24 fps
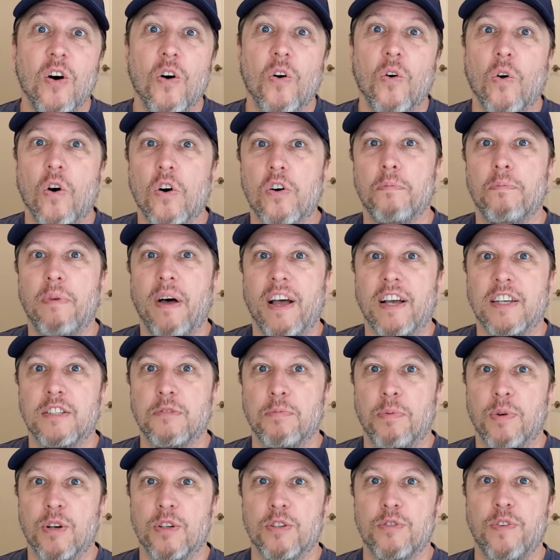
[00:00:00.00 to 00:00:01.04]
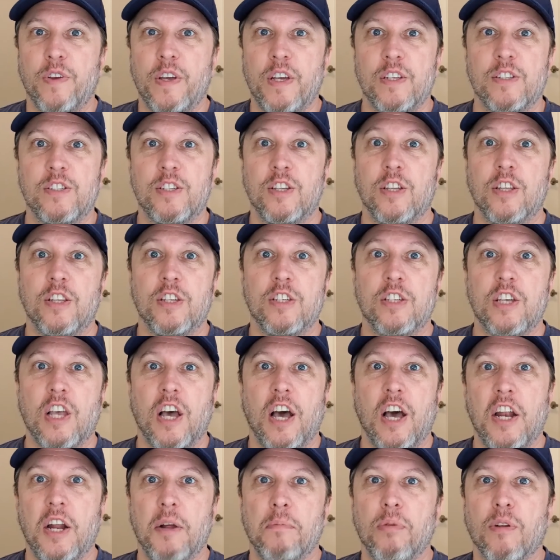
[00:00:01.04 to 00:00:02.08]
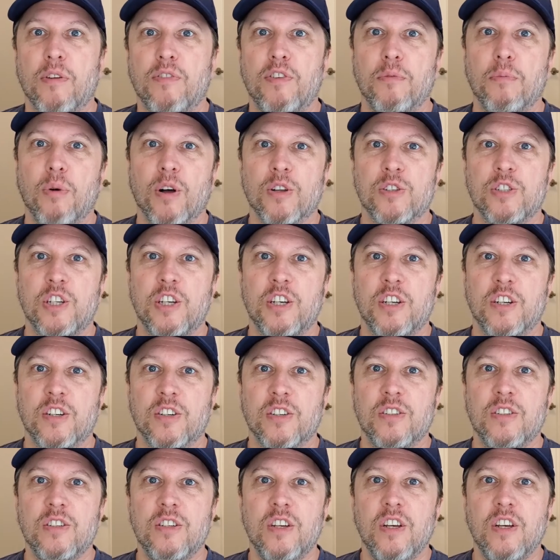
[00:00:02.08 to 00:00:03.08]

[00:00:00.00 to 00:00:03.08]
Welcome back, Spurs fans, to the Hepler football channel.